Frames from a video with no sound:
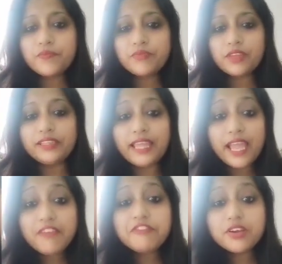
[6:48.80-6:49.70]
they
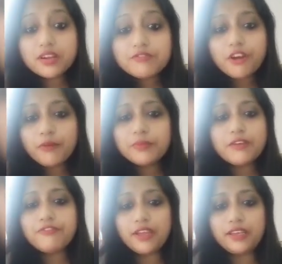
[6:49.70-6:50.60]
have learned from their
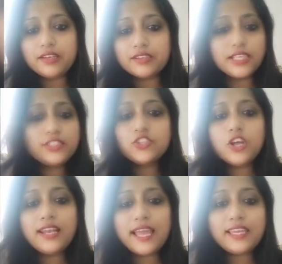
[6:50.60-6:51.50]
failures. It's not
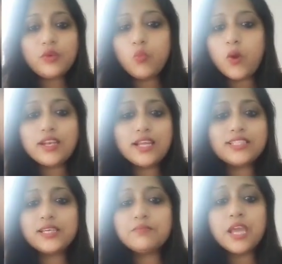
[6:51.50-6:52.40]
like in one
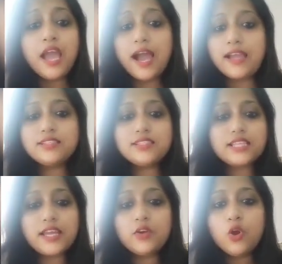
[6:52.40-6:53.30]
attempt Einstein